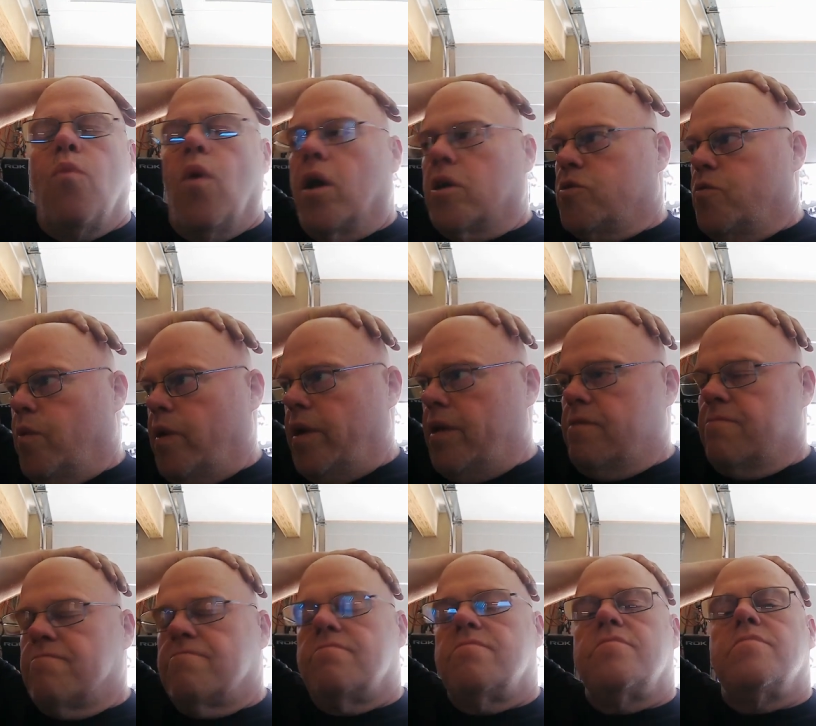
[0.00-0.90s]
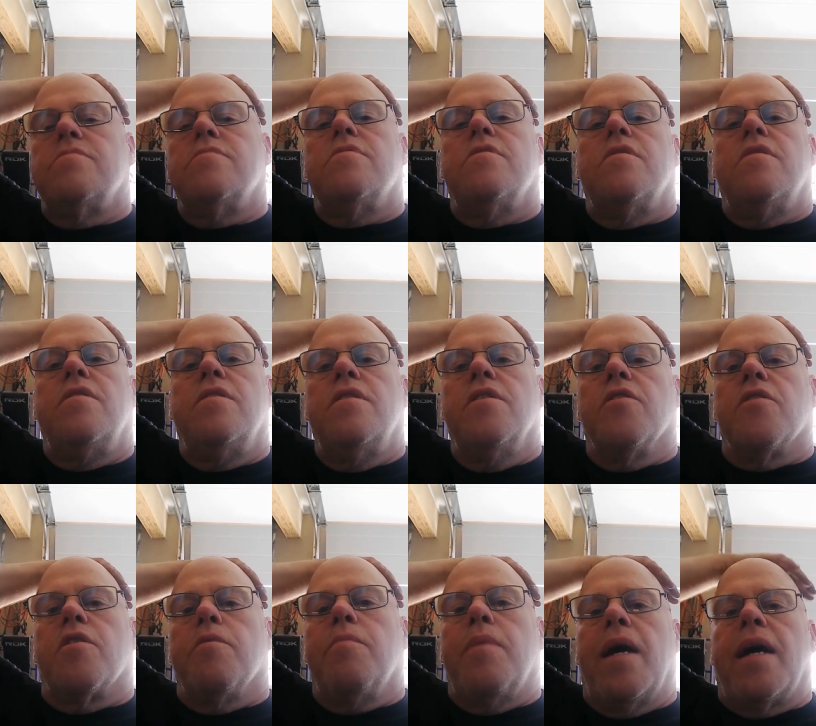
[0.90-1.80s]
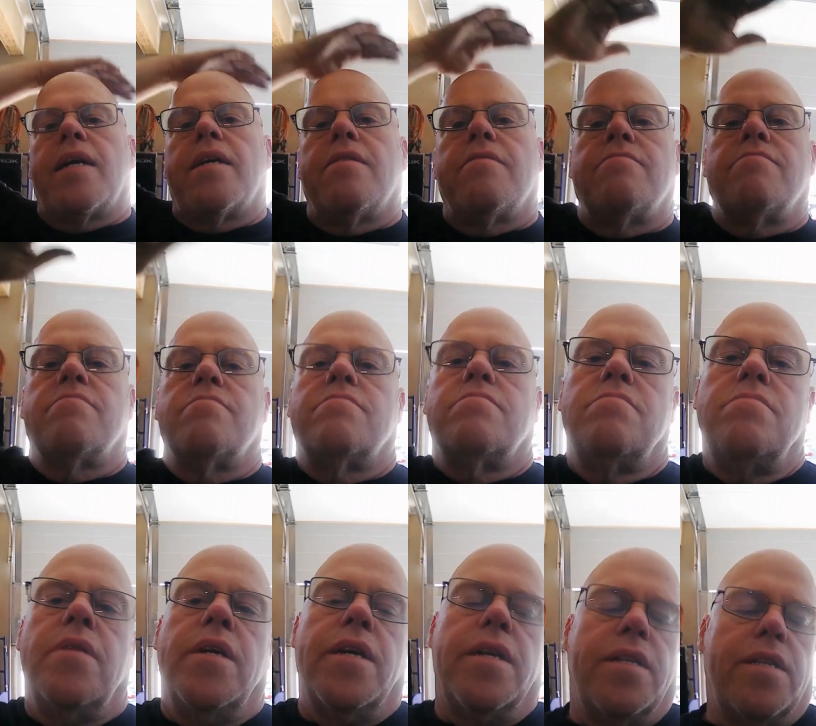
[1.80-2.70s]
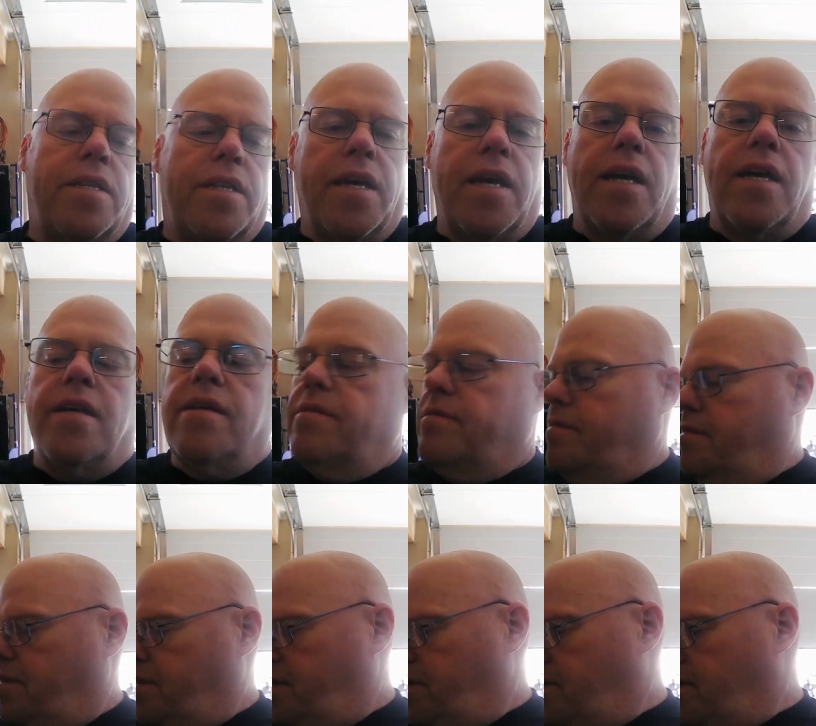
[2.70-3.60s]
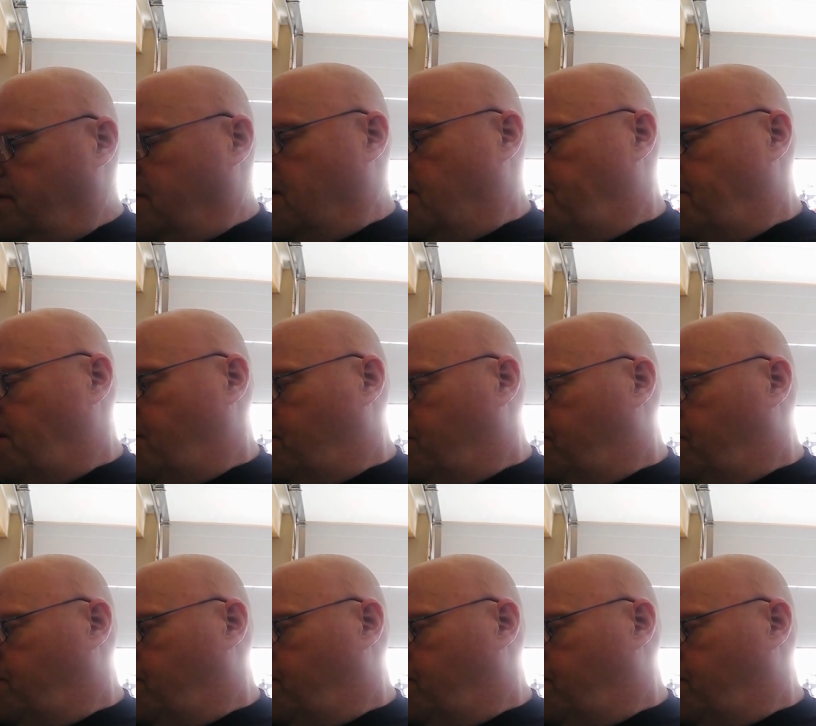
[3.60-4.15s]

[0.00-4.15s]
walks away. He'll come back and come at it